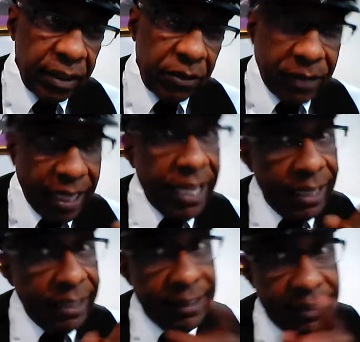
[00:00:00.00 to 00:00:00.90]
Okay,
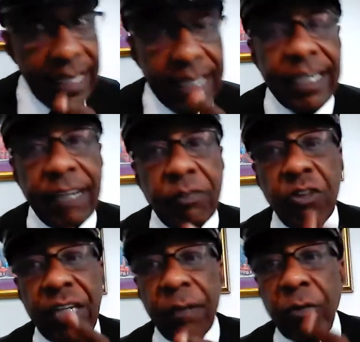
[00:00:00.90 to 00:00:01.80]
then if you
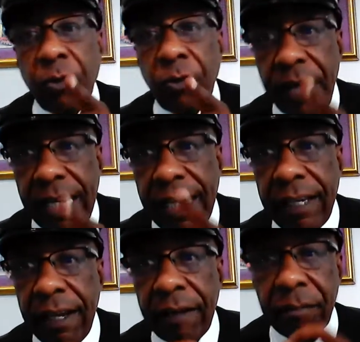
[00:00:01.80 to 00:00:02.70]
keep ringing
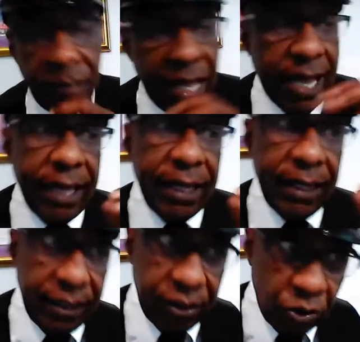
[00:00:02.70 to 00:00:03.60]
my
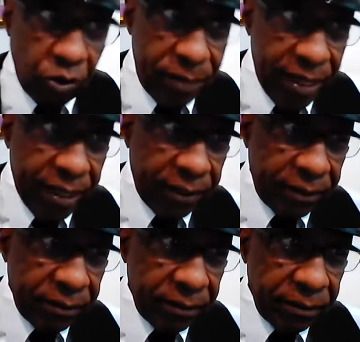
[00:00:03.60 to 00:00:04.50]
doorbell,
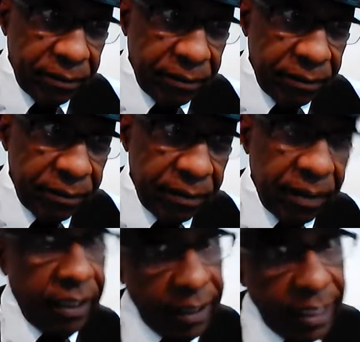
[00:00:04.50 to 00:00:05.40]

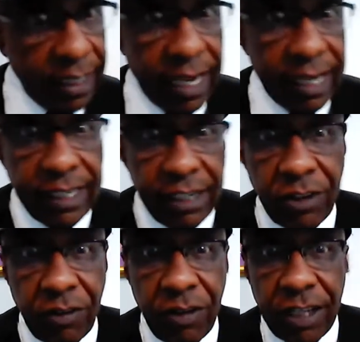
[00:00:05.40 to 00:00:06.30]
and
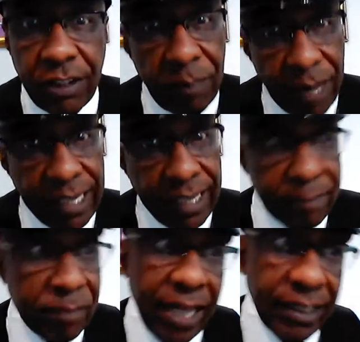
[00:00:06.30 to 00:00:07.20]
you might get
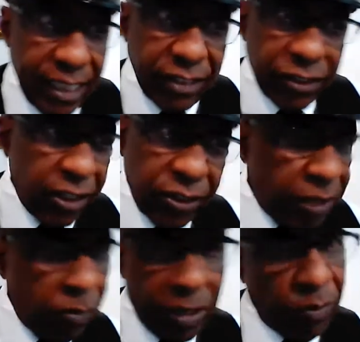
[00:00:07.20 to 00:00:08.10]
my attention to go see
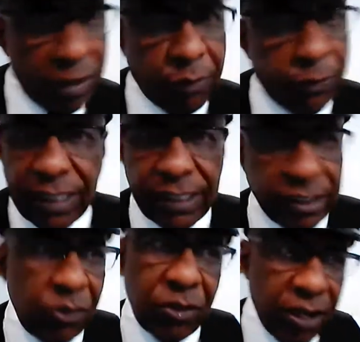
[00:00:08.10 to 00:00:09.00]
what the fuck is
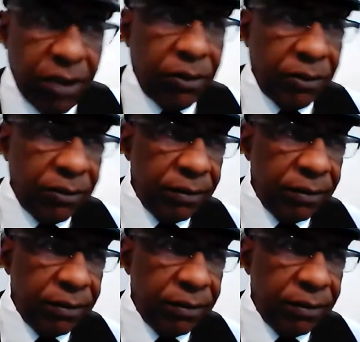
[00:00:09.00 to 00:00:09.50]
going on.